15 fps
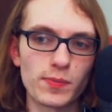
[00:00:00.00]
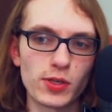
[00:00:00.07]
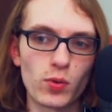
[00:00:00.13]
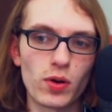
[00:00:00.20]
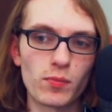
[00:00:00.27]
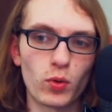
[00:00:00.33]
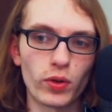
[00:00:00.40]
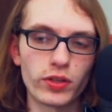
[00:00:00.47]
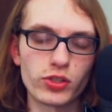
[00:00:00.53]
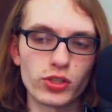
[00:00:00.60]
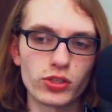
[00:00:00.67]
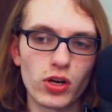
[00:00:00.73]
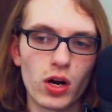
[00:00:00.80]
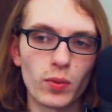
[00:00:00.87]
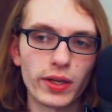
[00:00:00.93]
I want more than just
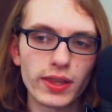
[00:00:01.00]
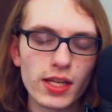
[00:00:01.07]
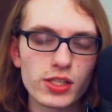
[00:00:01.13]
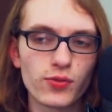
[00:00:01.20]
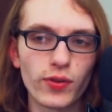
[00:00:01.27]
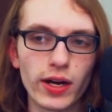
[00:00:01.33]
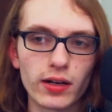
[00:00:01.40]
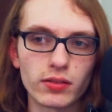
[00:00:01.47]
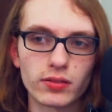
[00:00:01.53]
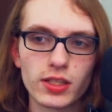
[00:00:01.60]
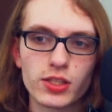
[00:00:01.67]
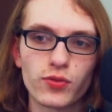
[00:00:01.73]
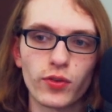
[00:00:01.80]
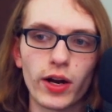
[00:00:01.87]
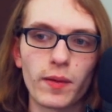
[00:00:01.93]
R-Wing. That's fair.
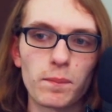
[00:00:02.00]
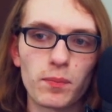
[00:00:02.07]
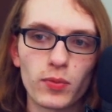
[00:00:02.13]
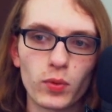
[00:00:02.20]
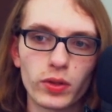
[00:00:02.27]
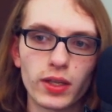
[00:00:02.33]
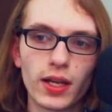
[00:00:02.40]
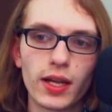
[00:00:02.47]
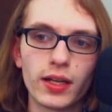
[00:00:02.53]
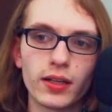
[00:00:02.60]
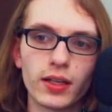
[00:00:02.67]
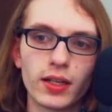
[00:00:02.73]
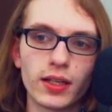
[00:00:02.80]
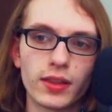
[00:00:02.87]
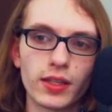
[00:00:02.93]
That's fair. One thing
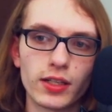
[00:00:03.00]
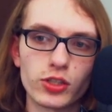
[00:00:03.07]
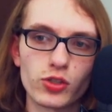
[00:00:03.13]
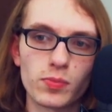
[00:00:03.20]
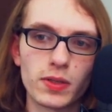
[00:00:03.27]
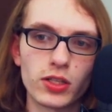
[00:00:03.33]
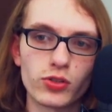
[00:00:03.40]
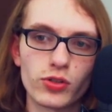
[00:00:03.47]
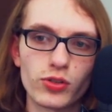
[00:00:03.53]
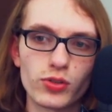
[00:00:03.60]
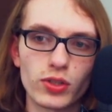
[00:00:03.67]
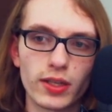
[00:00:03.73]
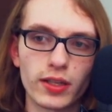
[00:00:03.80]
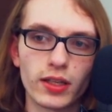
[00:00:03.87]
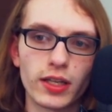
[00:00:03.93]
I think should be introduced
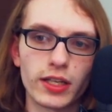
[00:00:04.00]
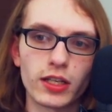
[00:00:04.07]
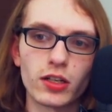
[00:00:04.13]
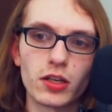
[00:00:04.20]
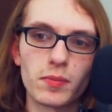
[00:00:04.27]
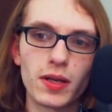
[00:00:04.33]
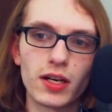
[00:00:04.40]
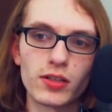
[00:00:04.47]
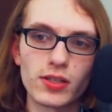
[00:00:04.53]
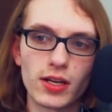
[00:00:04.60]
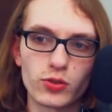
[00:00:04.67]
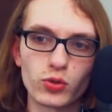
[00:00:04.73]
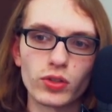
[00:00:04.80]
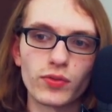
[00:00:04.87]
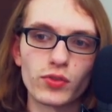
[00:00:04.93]
that I like in Command is
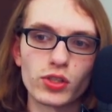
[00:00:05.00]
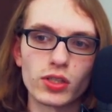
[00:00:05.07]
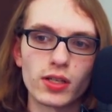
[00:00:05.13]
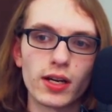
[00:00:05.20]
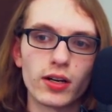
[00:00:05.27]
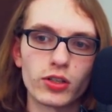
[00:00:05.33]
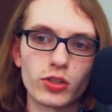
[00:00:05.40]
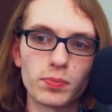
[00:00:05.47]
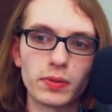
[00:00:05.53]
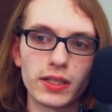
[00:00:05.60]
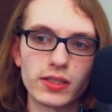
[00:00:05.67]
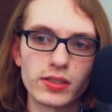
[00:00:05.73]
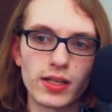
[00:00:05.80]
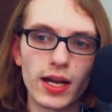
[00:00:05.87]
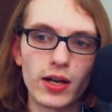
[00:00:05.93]
actual difference in character
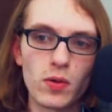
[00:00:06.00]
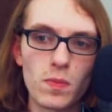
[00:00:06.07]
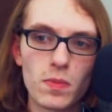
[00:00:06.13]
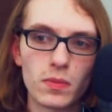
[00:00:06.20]
playstyle.